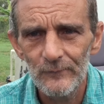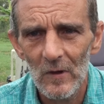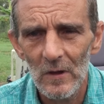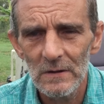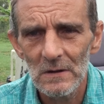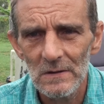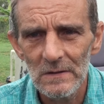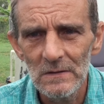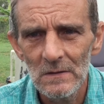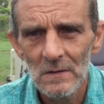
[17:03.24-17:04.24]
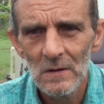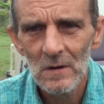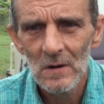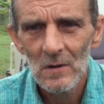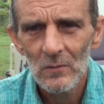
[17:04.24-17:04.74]
finally,
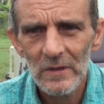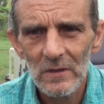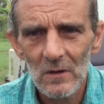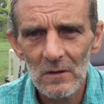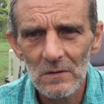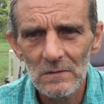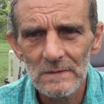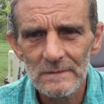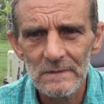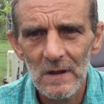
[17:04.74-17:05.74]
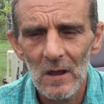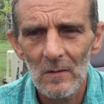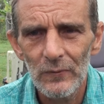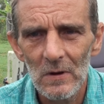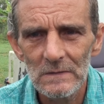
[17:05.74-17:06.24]
when gold is now
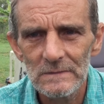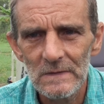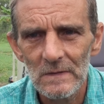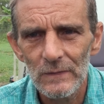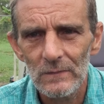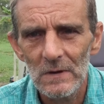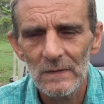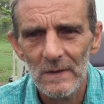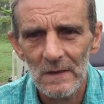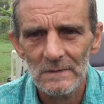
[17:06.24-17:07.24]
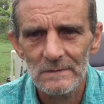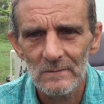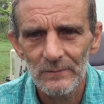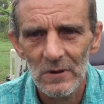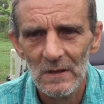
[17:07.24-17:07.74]
approaching
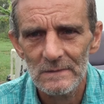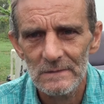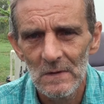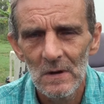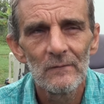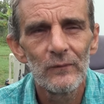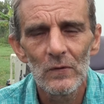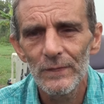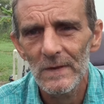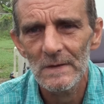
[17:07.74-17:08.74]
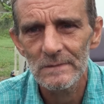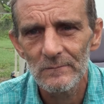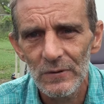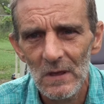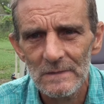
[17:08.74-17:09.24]
3,000 plus,
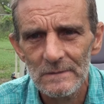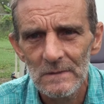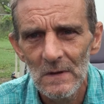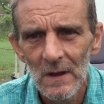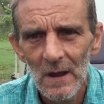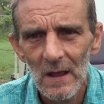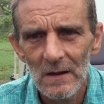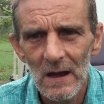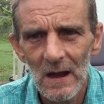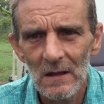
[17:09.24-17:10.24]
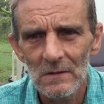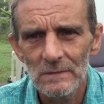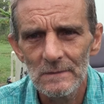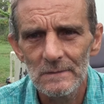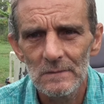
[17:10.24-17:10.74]
4,000 plus an
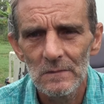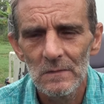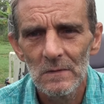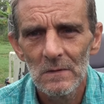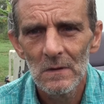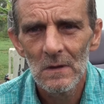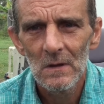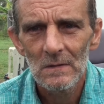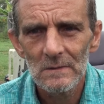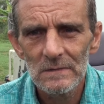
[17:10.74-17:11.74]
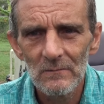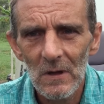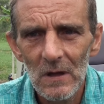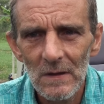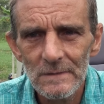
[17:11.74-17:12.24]
ounce, the
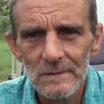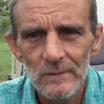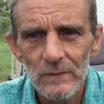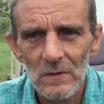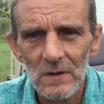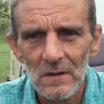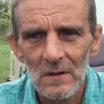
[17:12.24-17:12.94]
demise of your